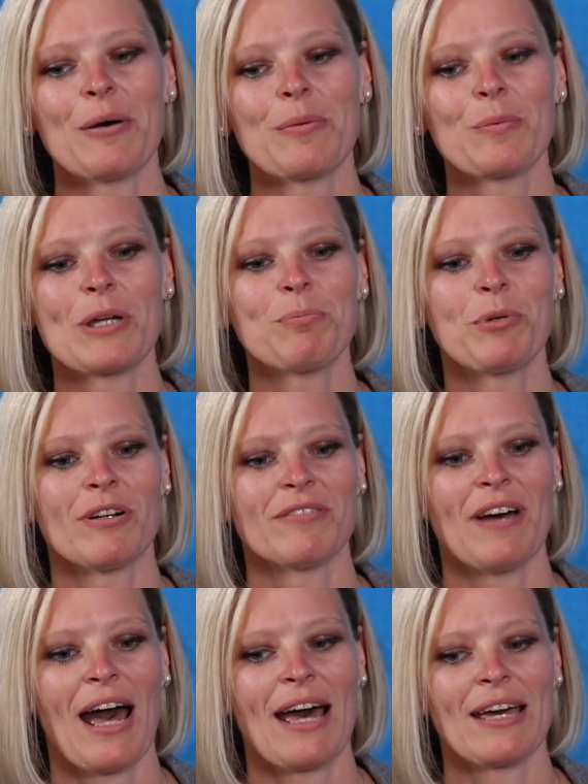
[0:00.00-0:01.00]
We
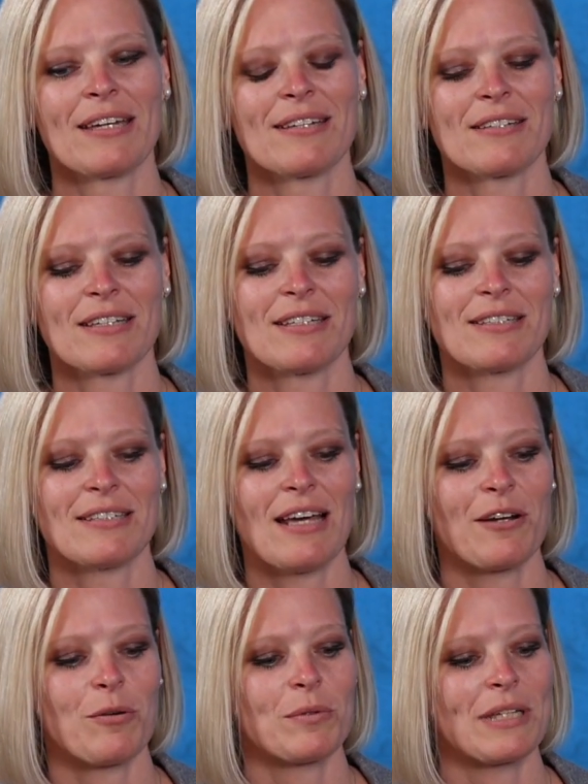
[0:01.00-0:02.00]
provide
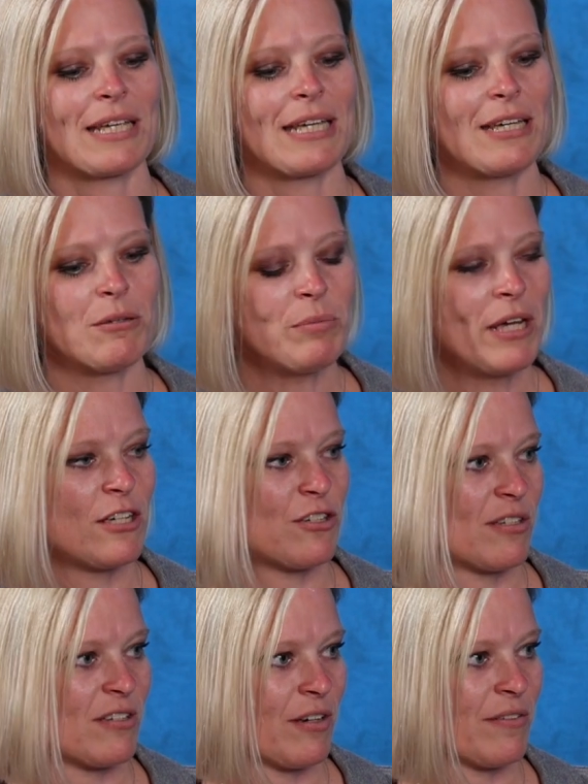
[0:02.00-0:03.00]
not only
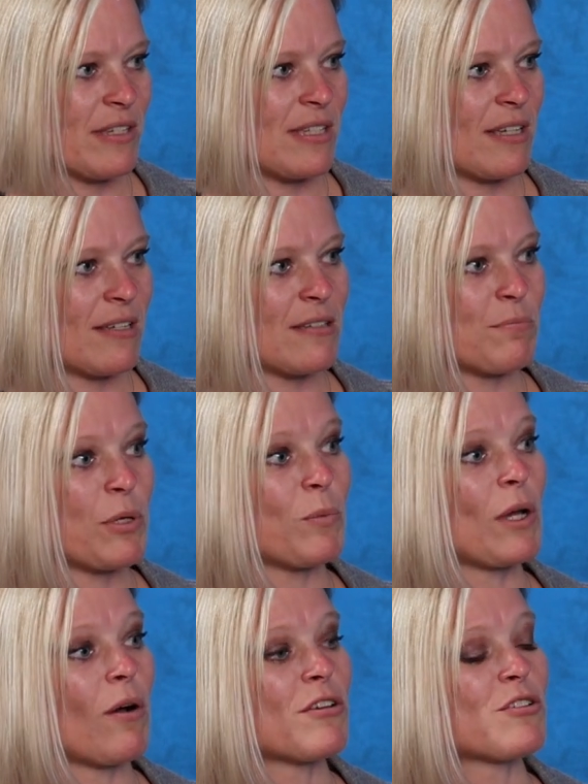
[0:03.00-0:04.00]
inpatient services, but
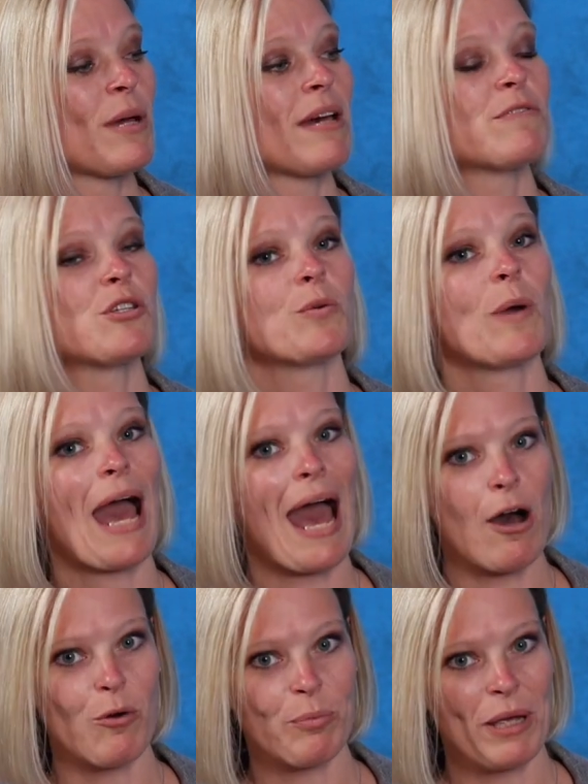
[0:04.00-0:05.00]
we also have 2
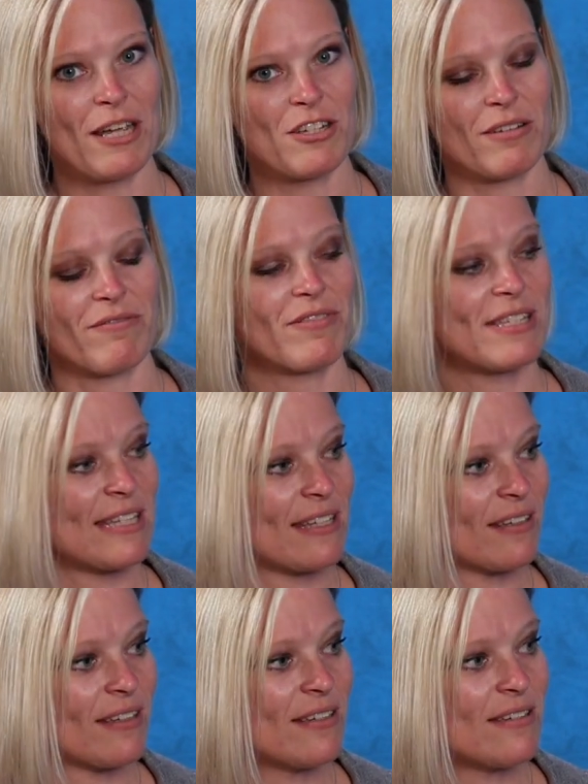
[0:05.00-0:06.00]
outpatient
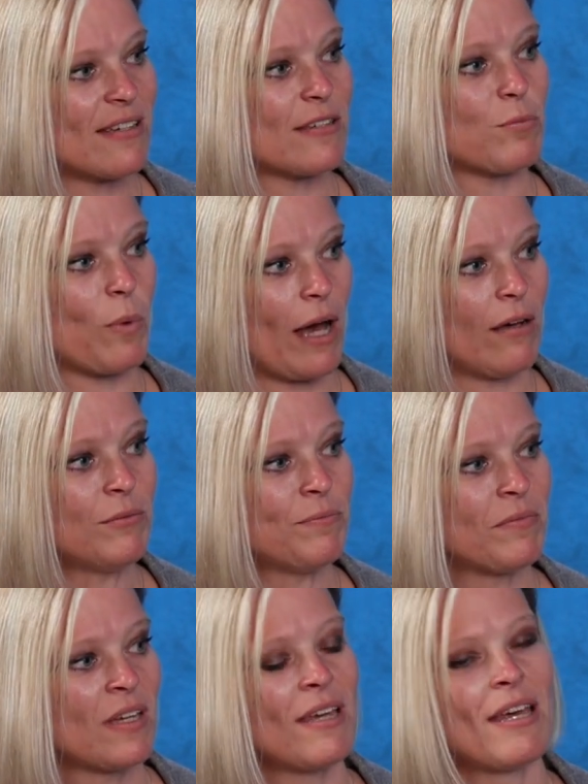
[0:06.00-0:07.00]
facilities as well.
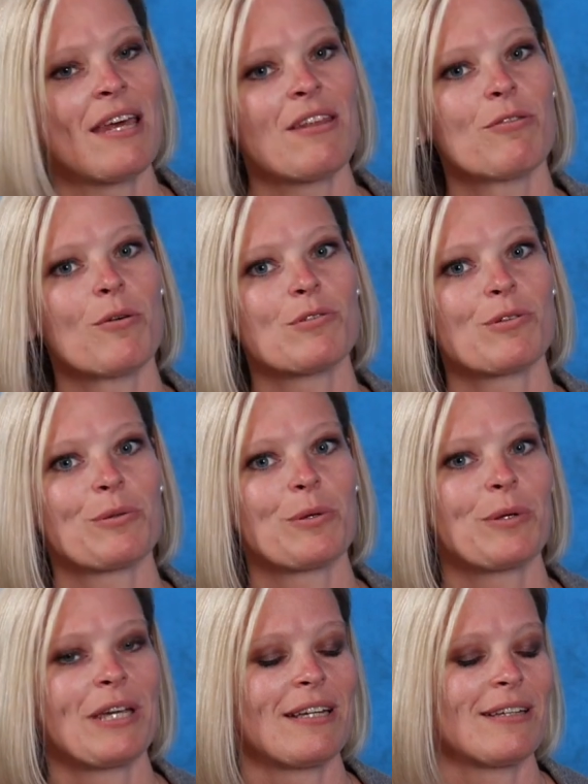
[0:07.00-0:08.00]
Those are
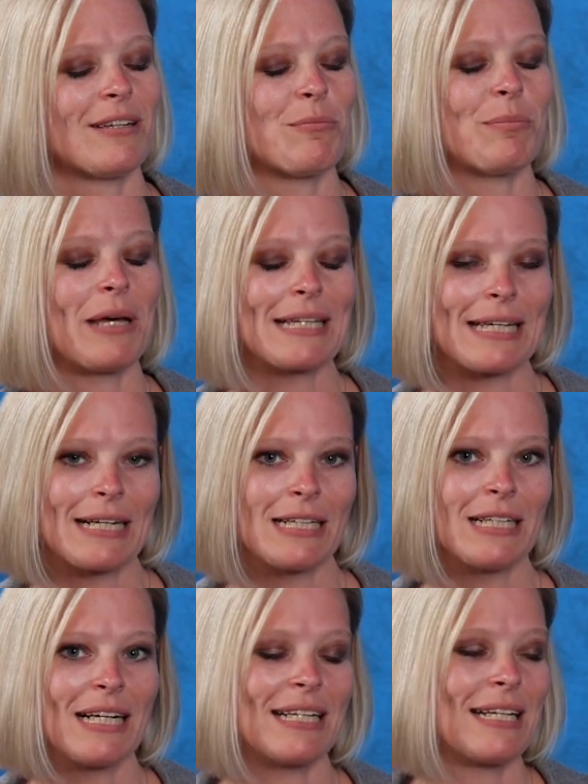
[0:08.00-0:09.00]
located in Bel
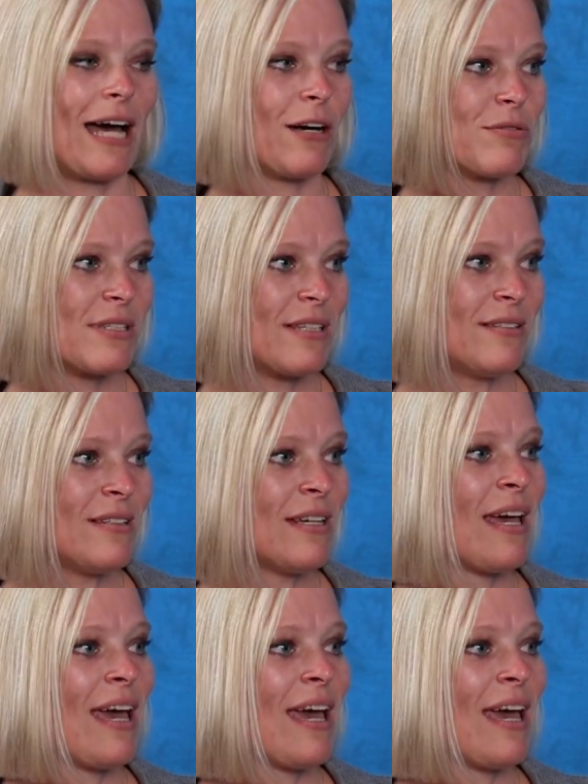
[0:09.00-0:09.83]
Air and Elkton.